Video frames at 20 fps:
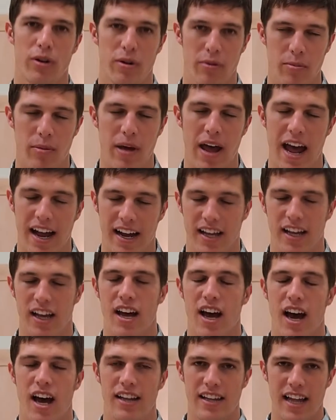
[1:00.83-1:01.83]
and back.
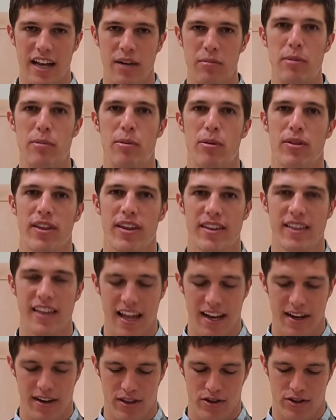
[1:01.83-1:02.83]
A lot of people think
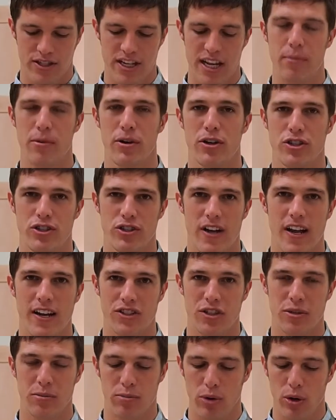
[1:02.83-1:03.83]
that their tape measure is
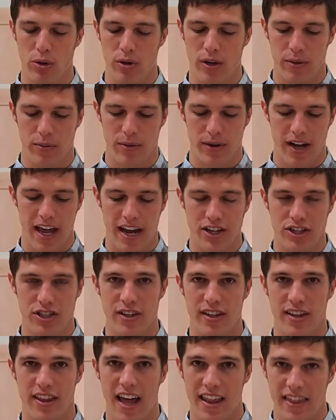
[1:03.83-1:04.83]
actually broken when
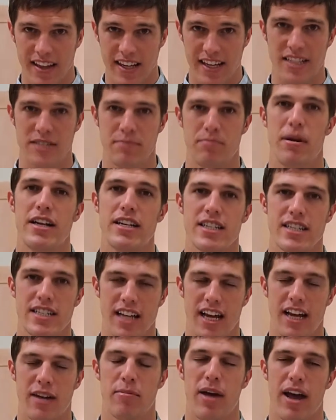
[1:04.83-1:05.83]
actually that thing is meant to
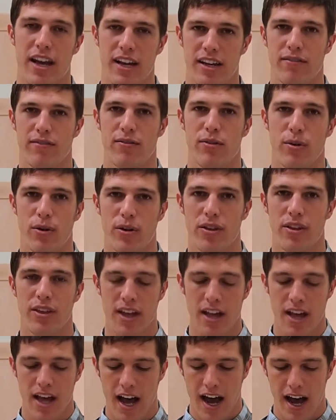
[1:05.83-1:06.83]
slide back and forth.
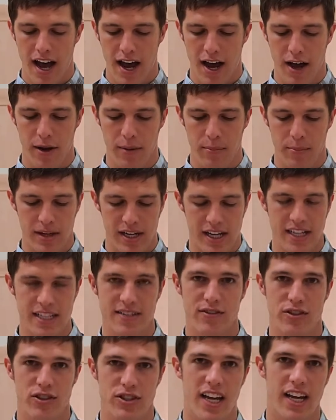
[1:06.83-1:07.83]
Because
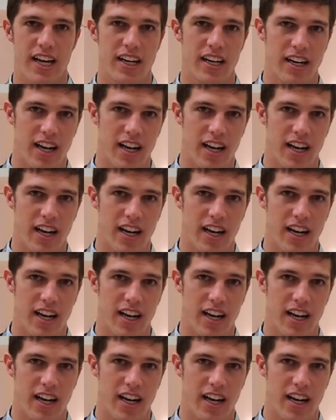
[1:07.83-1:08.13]
if you're taking an